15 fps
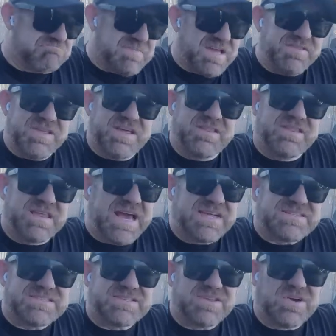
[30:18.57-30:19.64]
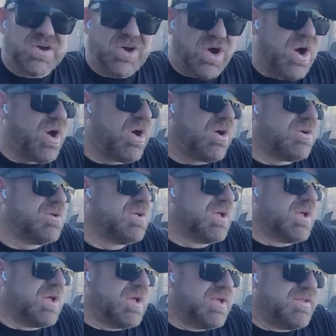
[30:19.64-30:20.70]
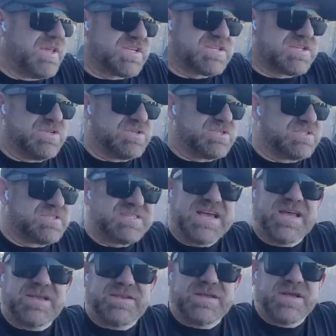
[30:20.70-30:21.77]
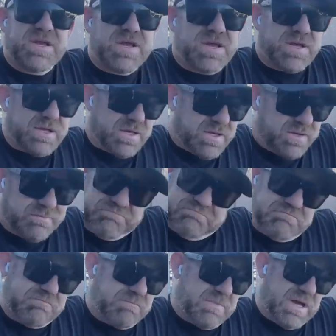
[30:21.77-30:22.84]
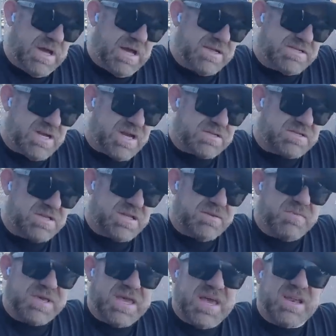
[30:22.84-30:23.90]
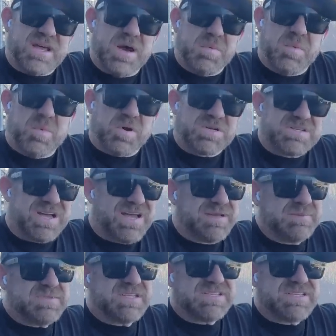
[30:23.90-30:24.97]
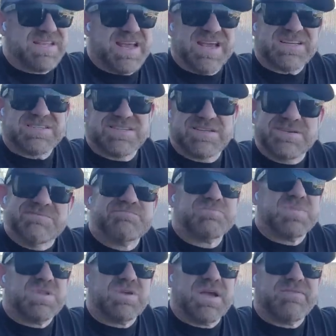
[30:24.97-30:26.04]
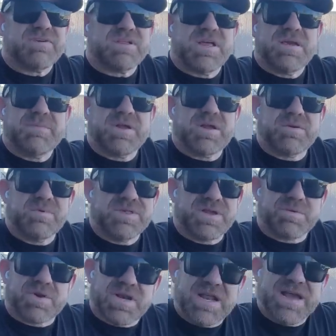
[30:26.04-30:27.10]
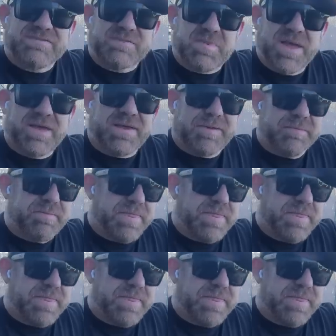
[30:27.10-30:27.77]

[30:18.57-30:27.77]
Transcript: And then that's all the exclusion said. I talked to them again a couple more times. They said, actually, you have a claim here. We think we're going to have to pay it.